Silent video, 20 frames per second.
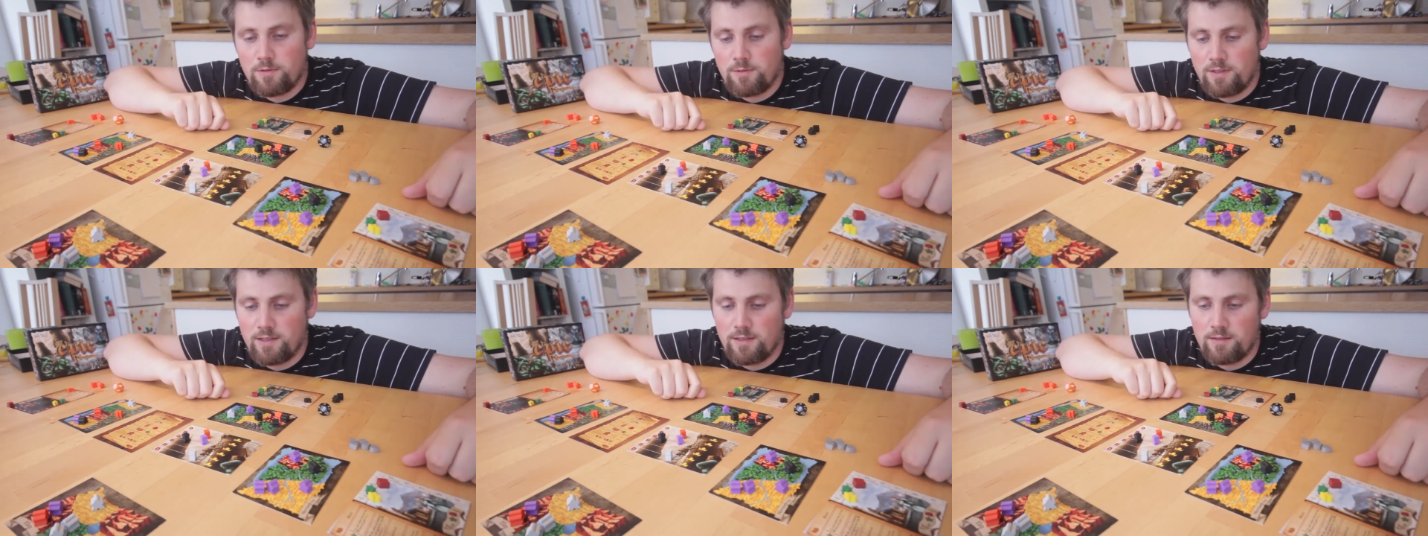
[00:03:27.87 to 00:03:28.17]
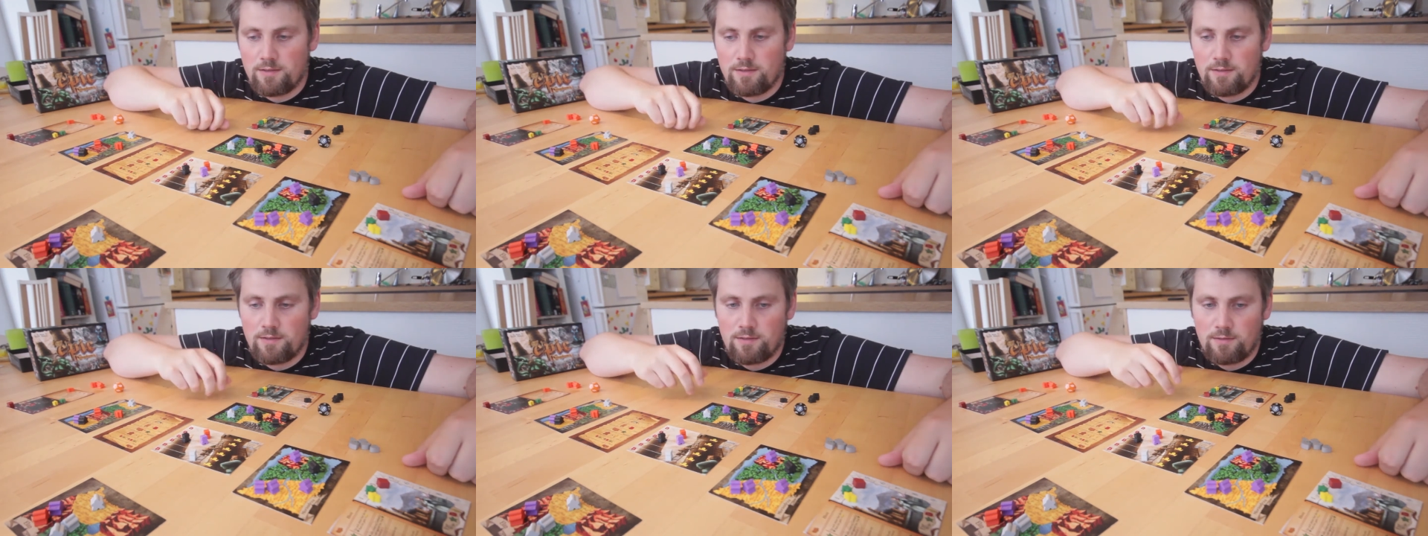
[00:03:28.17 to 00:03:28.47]
you
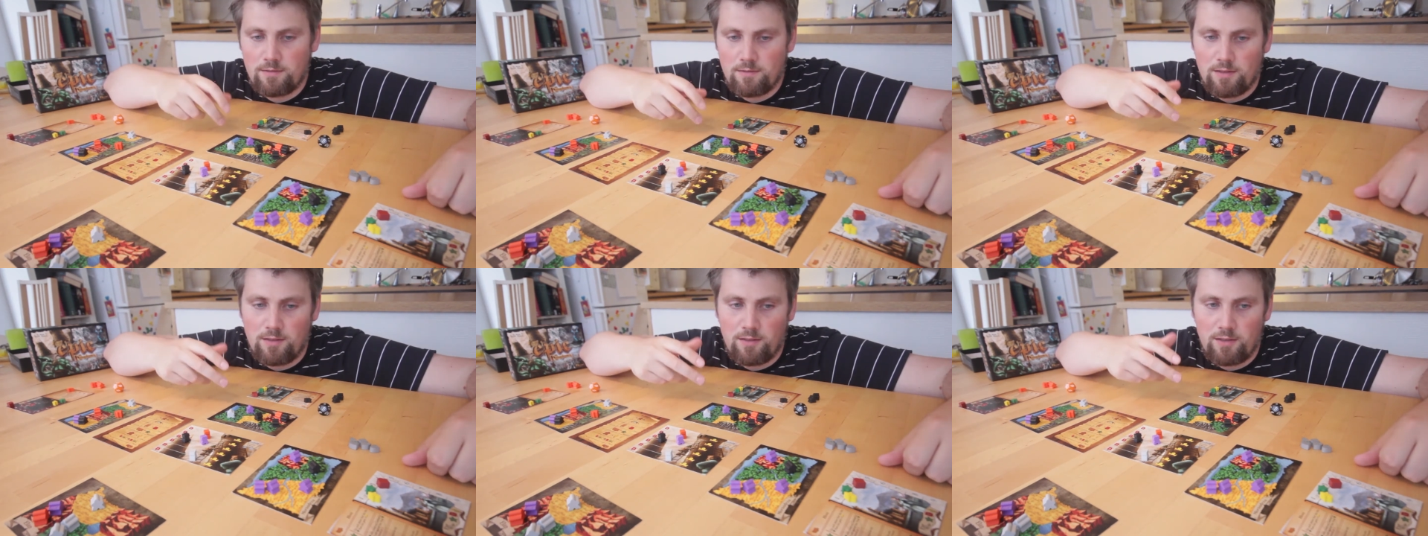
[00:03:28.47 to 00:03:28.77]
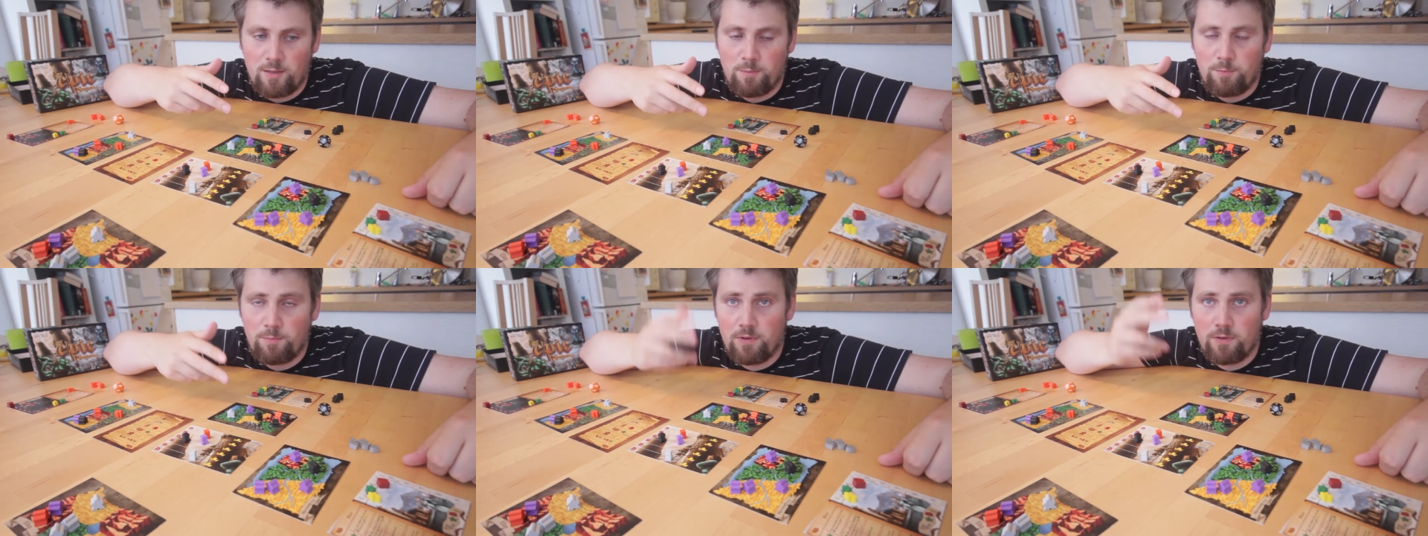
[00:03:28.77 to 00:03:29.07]
get a
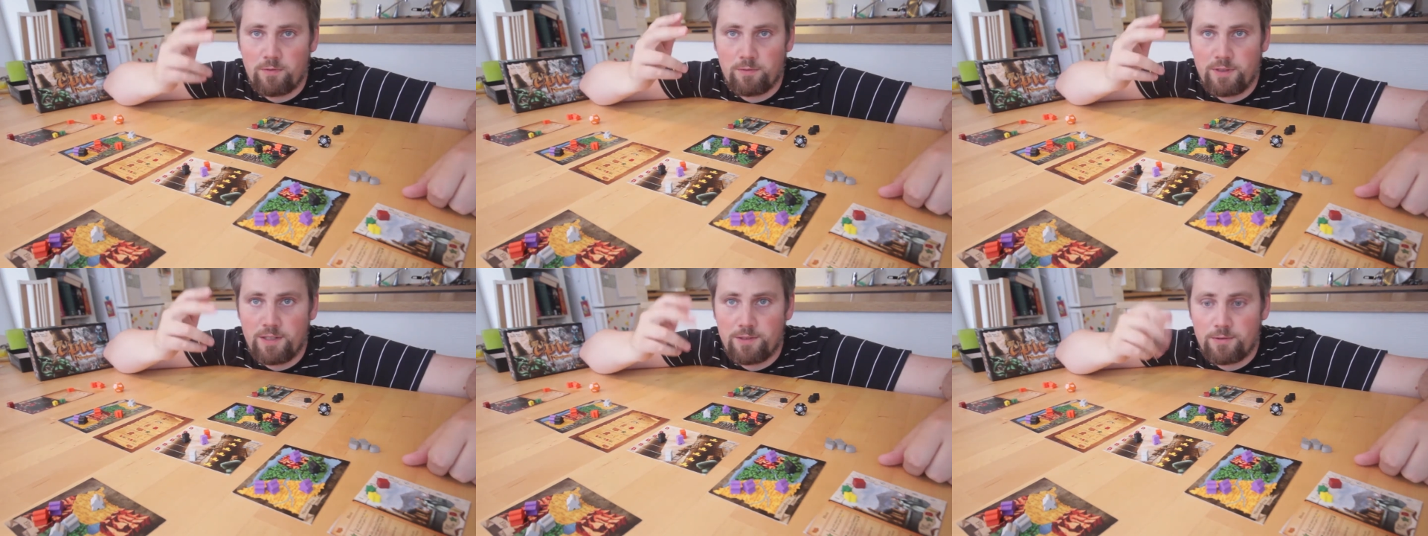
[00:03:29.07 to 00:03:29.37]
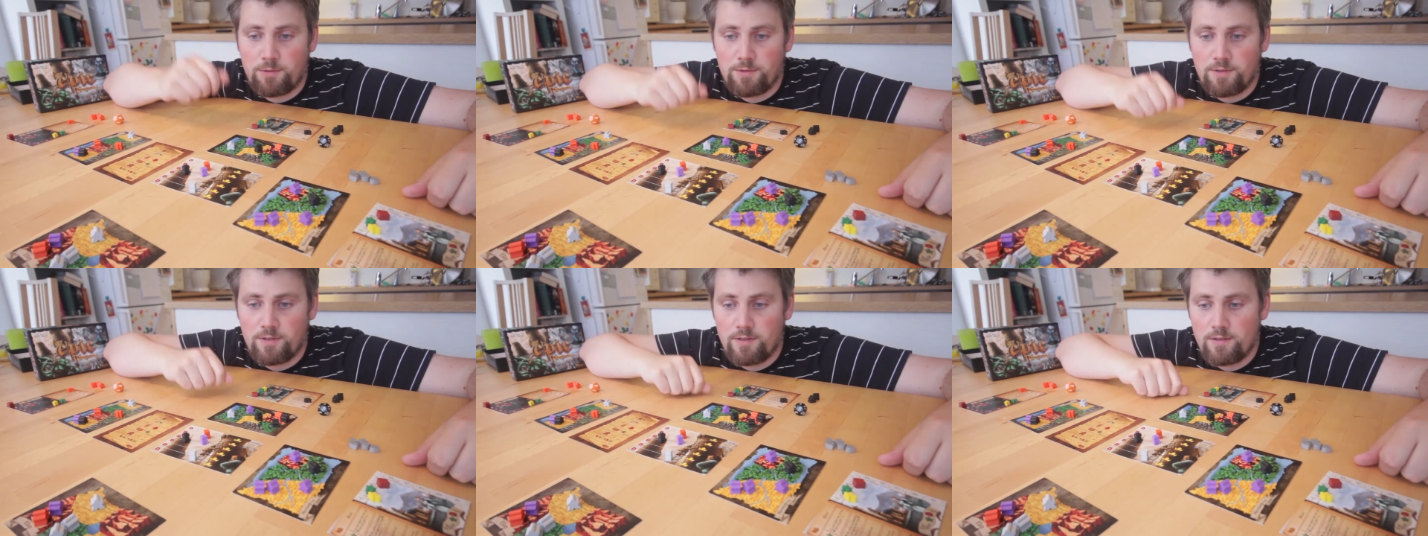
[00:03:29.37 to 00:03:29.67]
couple of
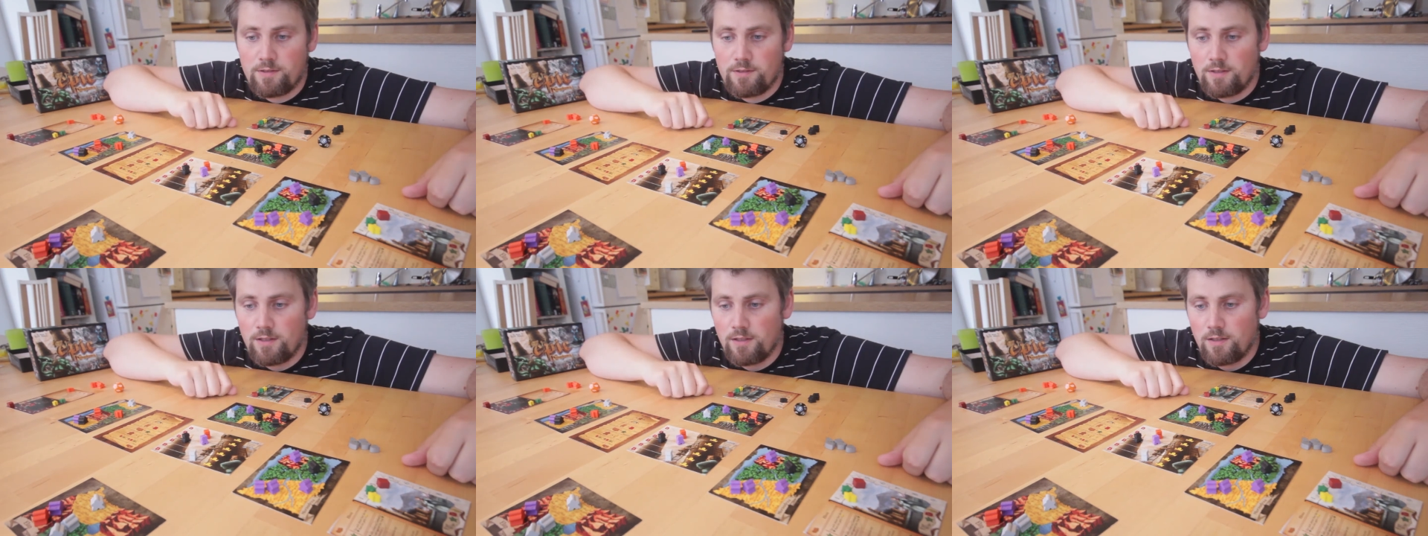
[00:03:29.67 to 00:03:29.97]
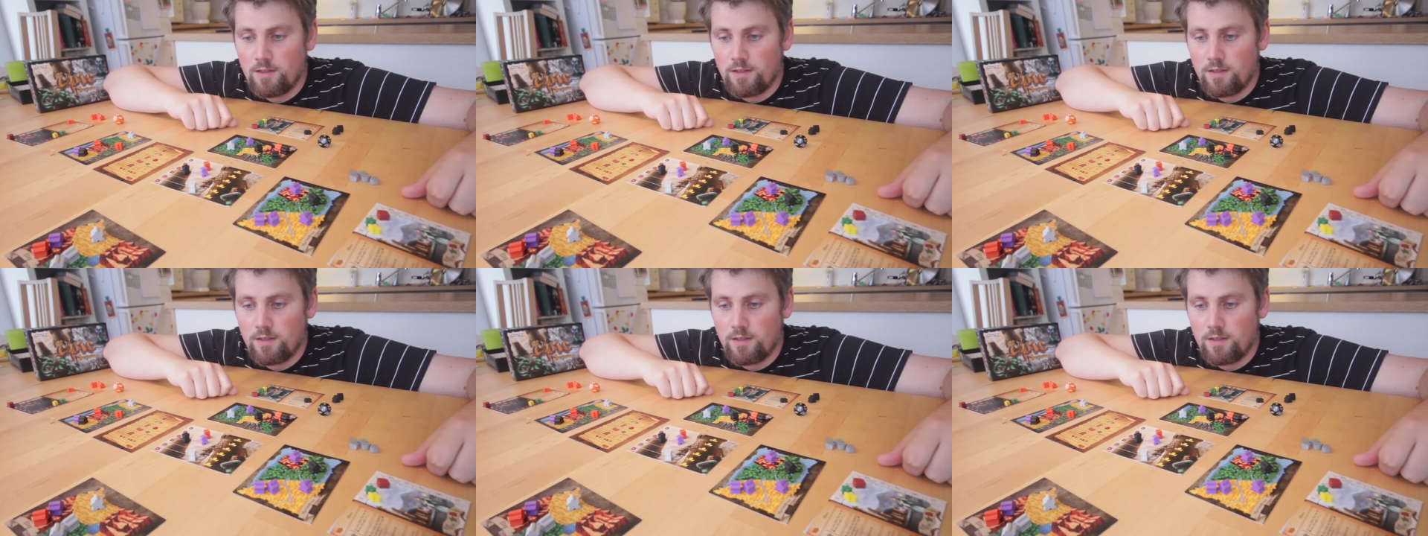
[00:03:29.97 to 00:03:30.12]
resources,